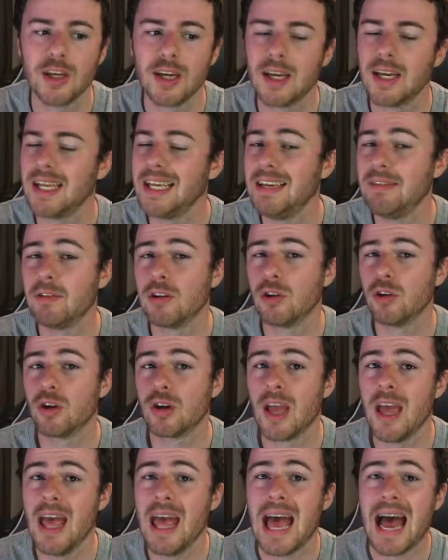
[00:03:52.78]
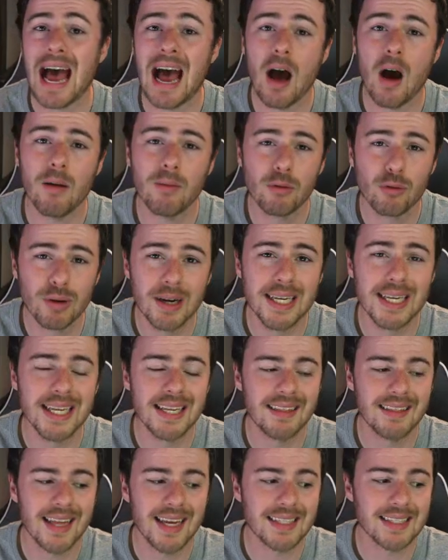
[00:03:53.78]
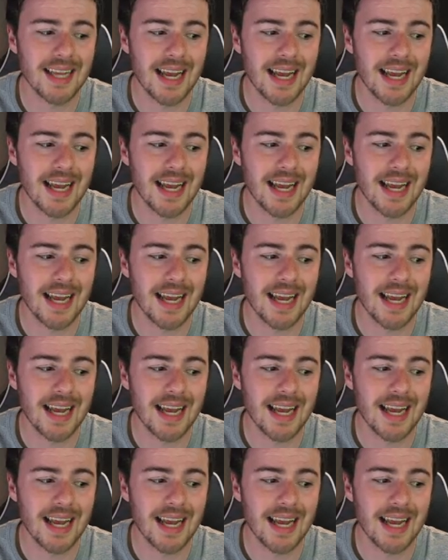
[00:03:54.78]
going to even look at upgrading this